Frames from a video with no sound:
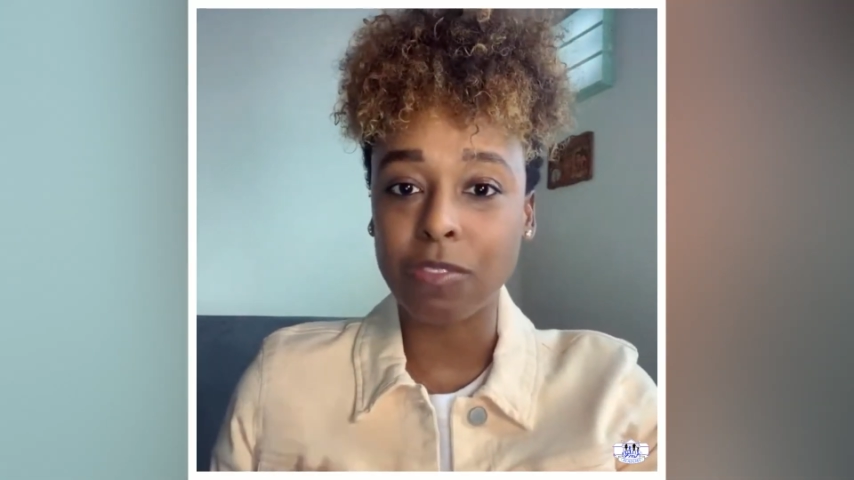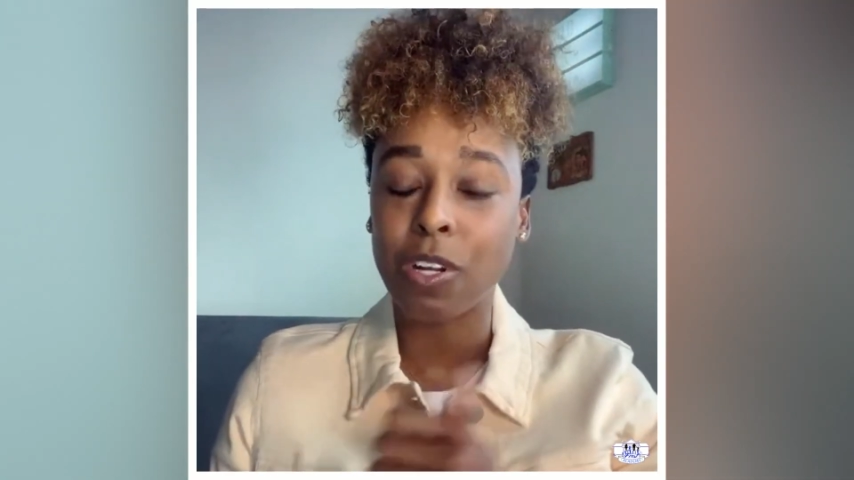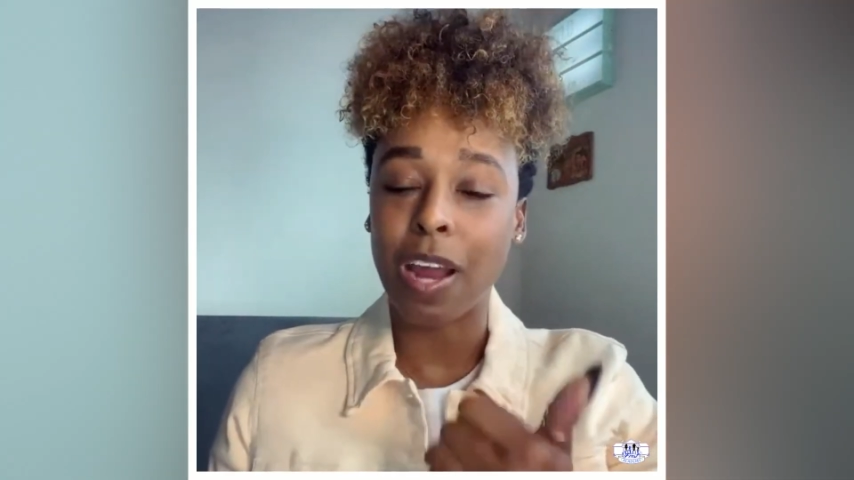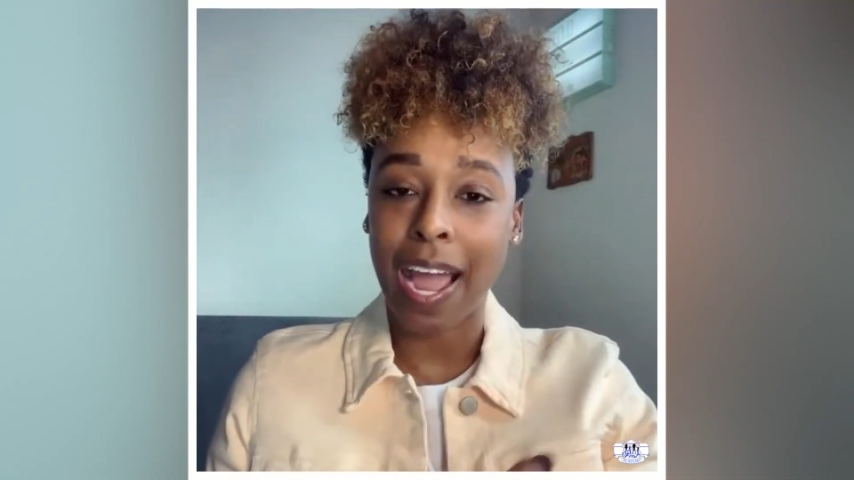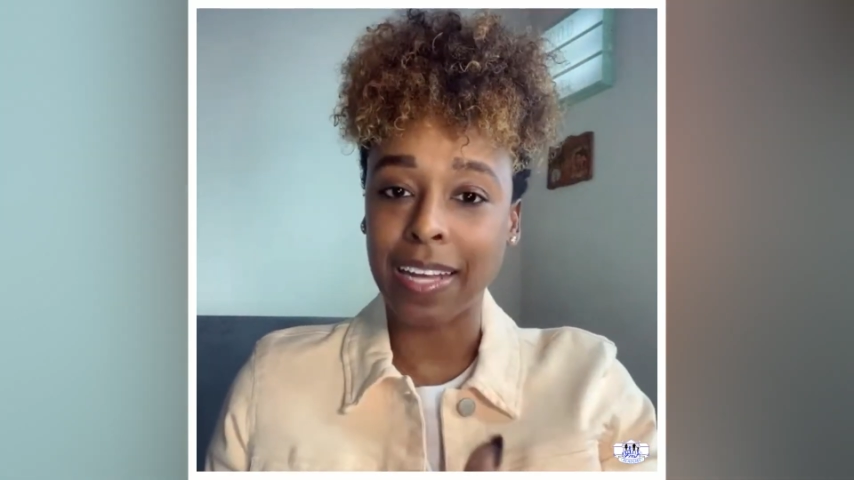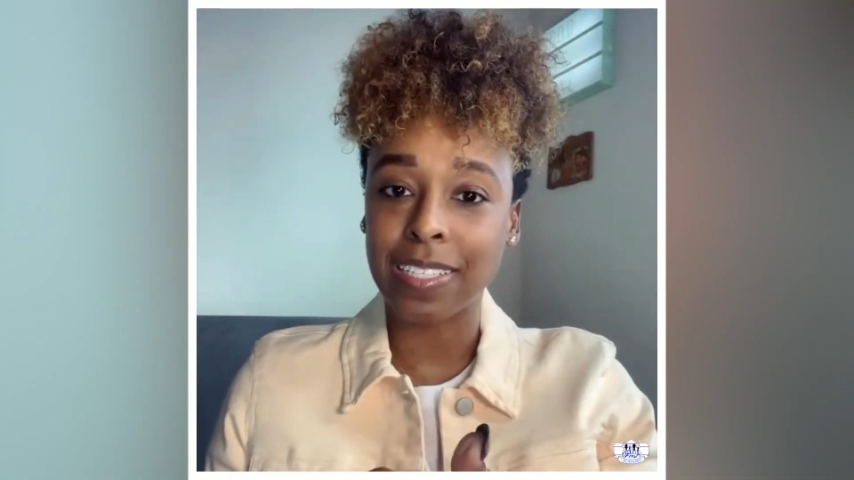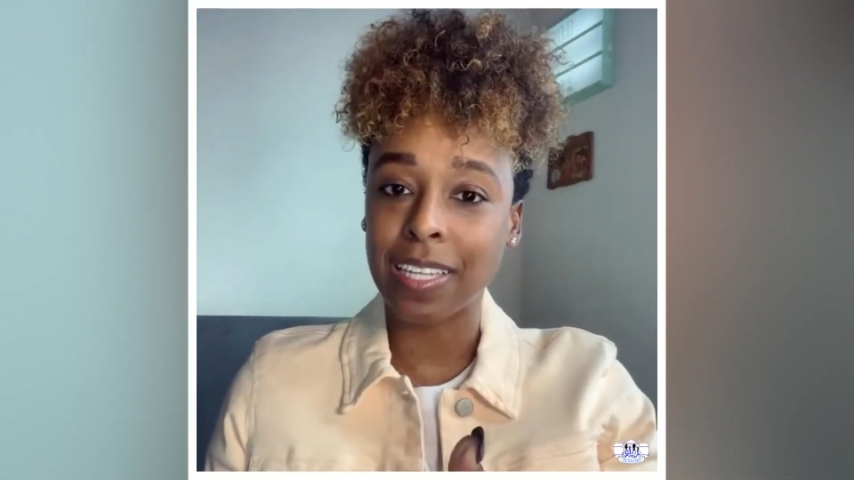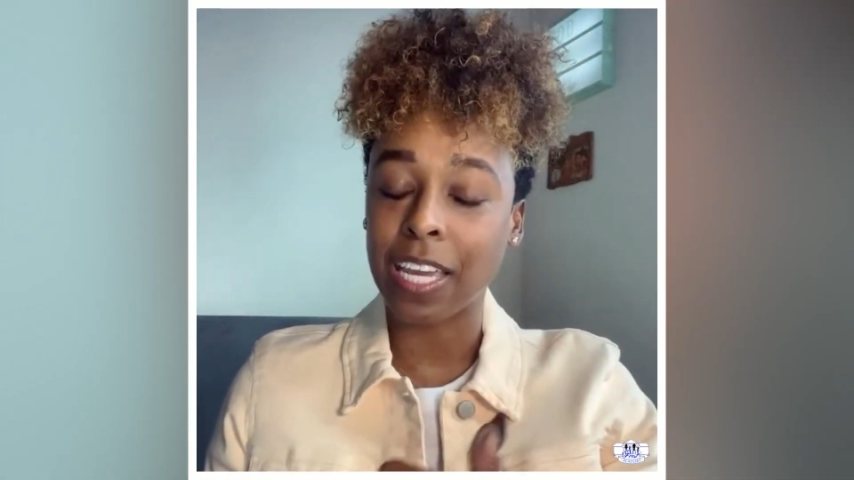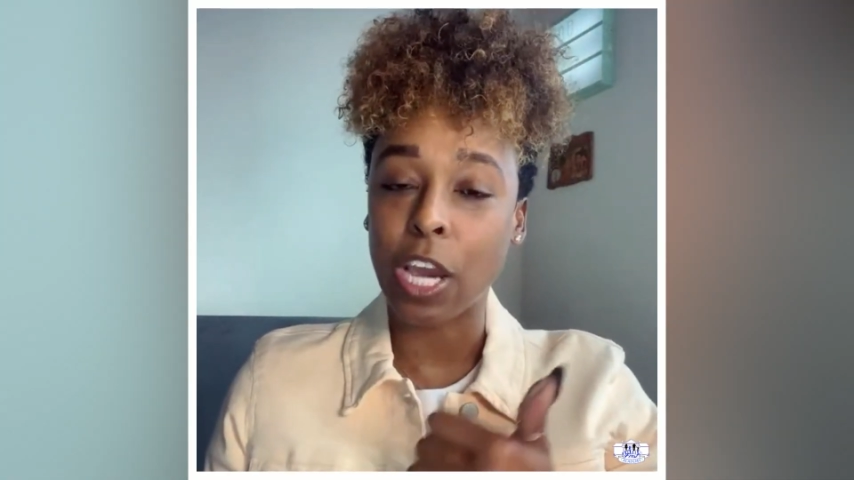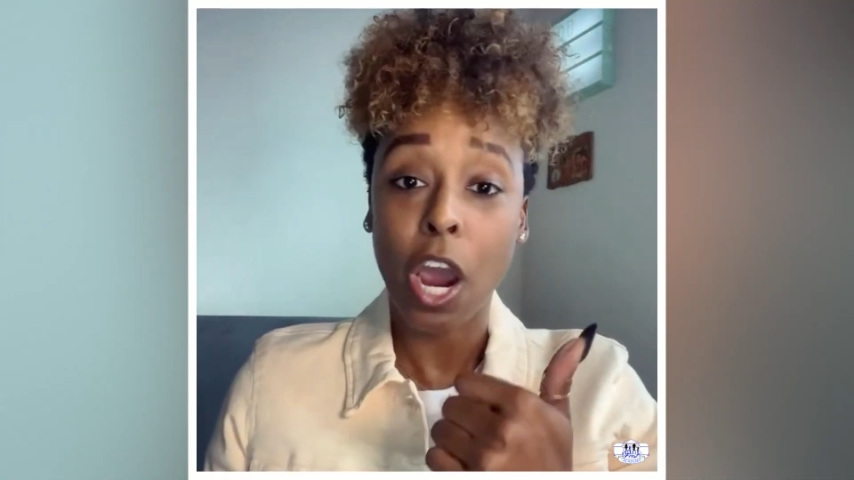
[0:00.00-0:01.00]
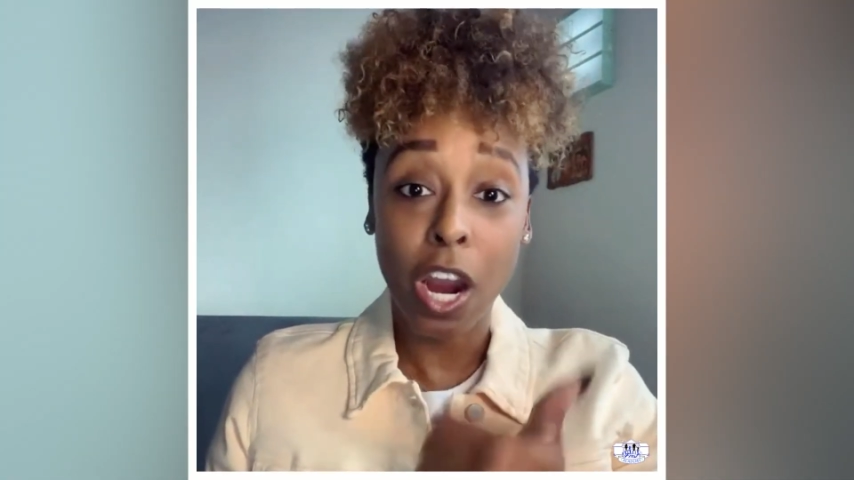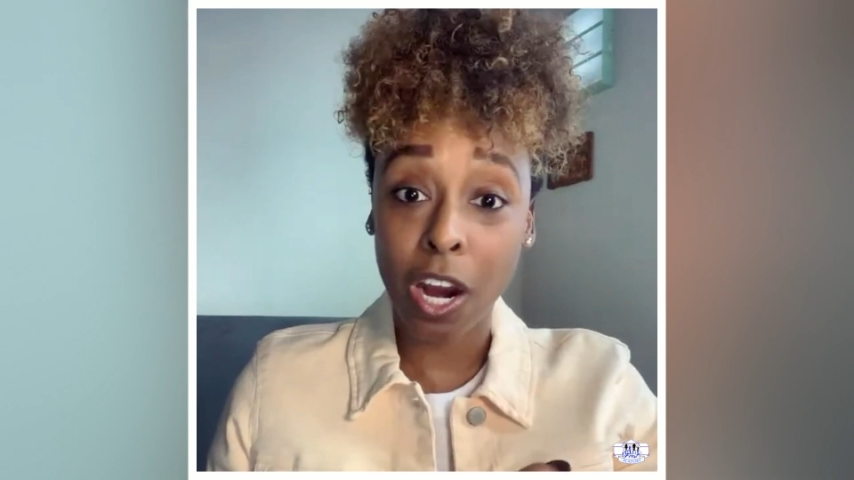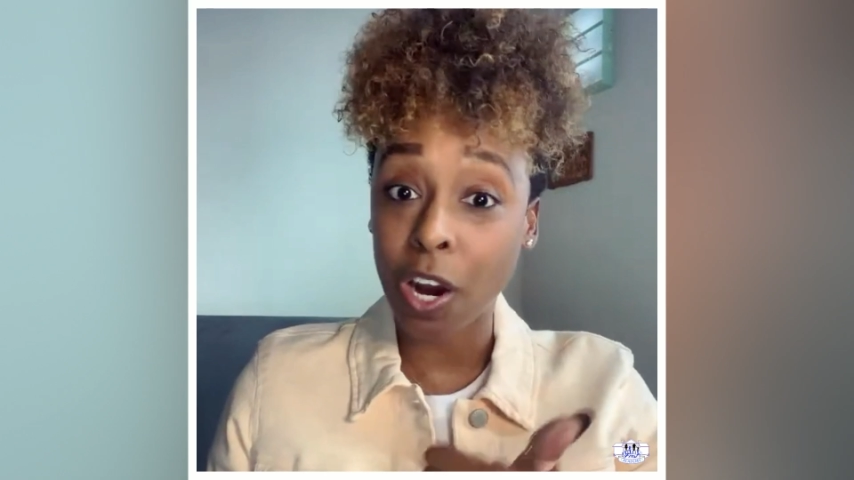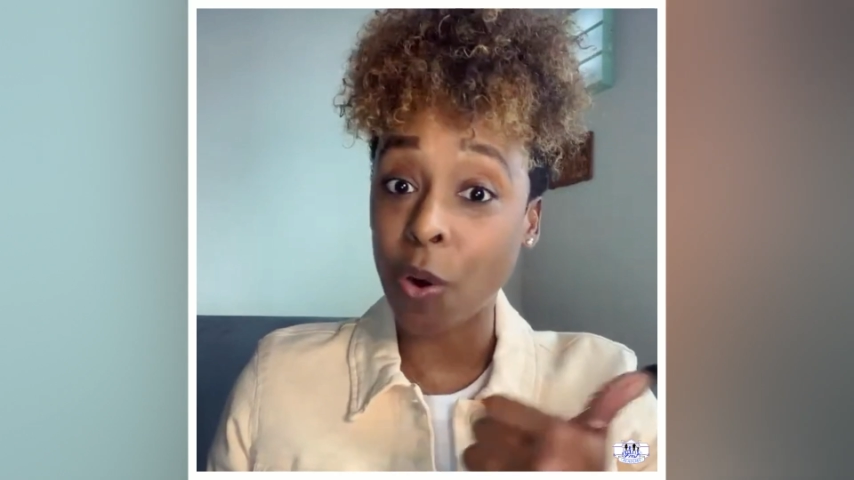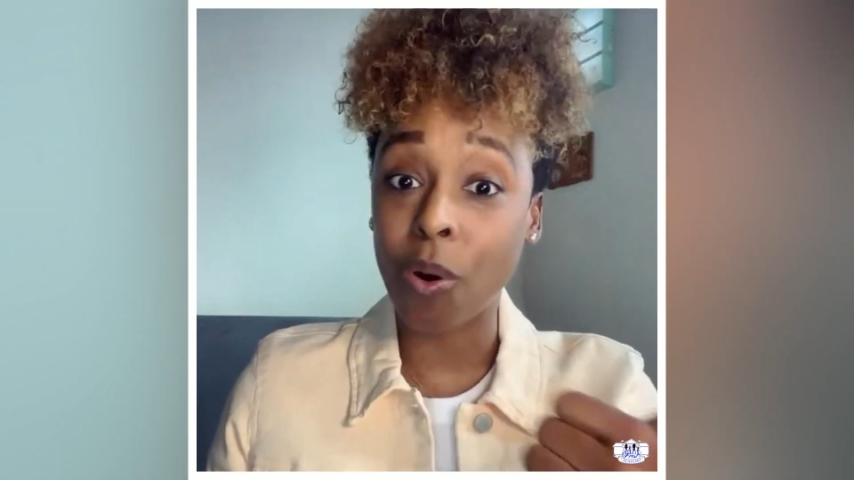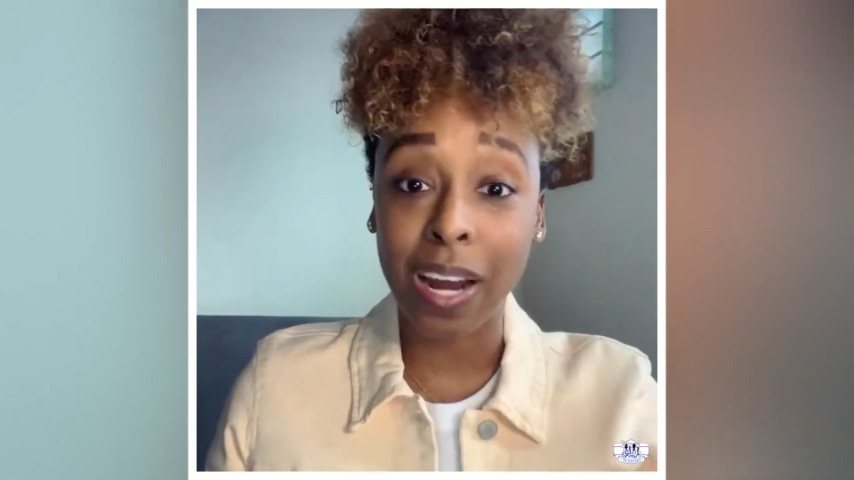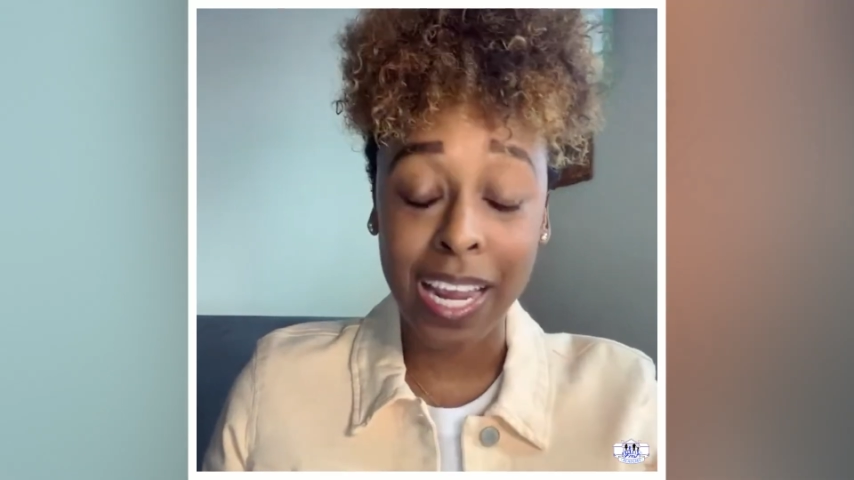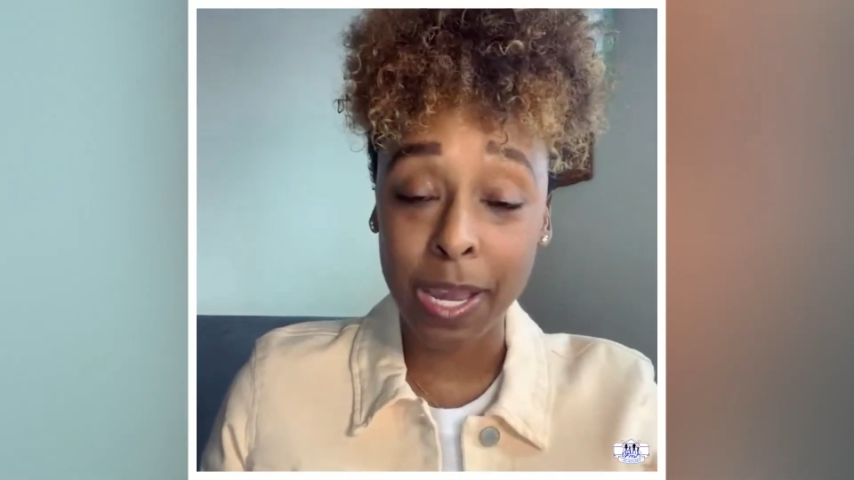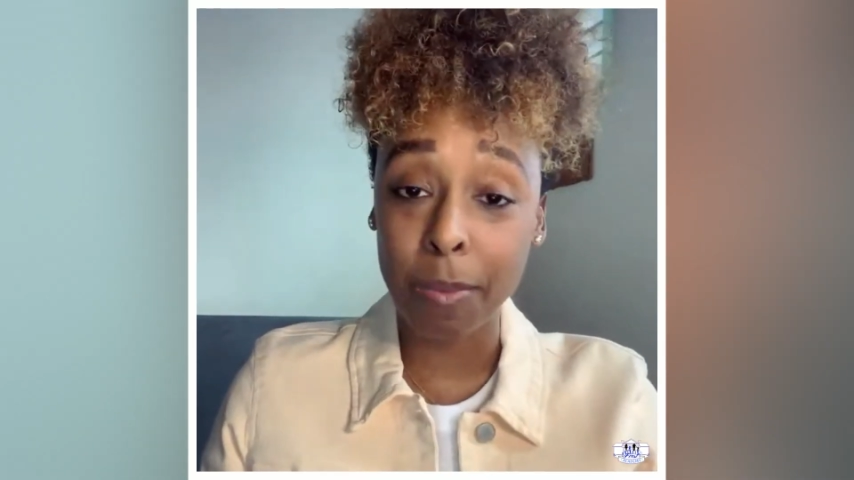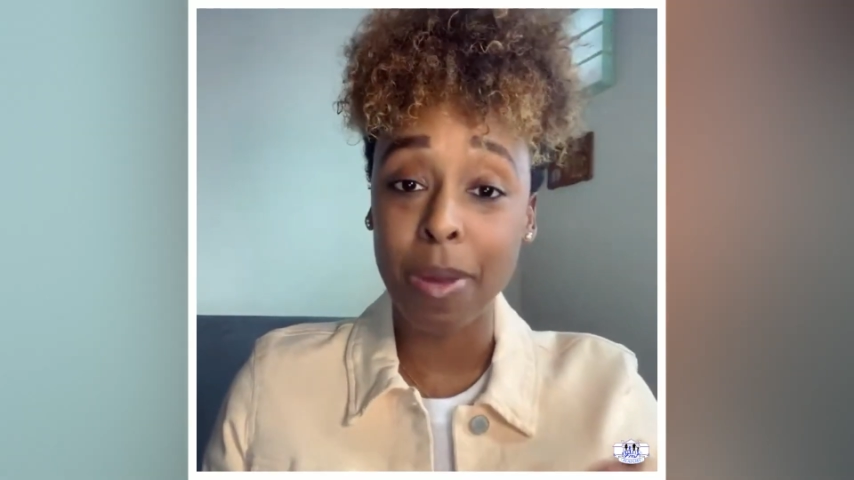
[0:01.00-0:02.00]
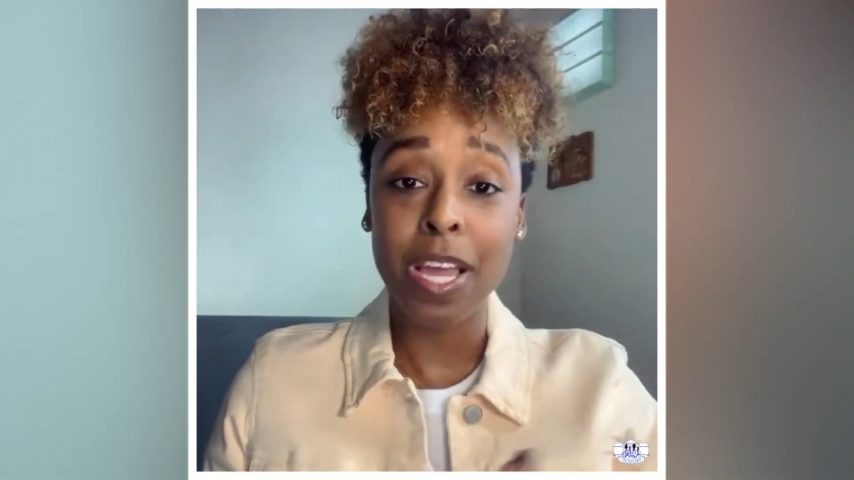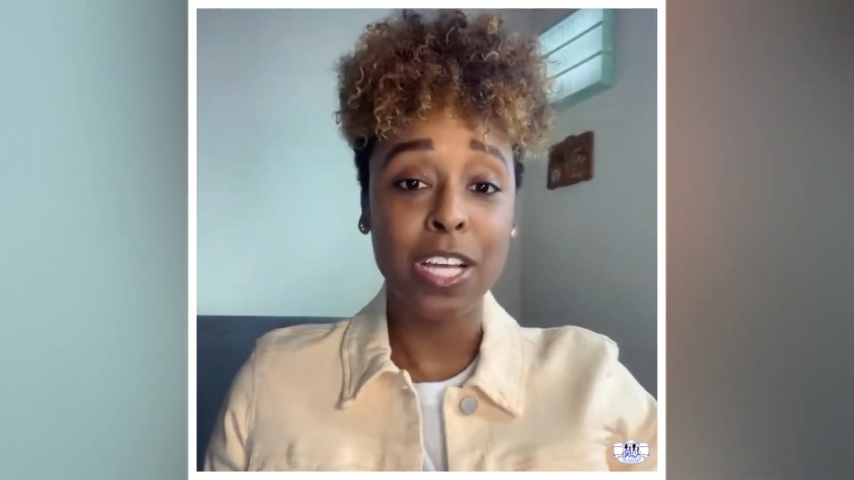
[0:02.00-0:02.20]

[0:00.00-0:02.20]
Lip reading: Start acting like her or him.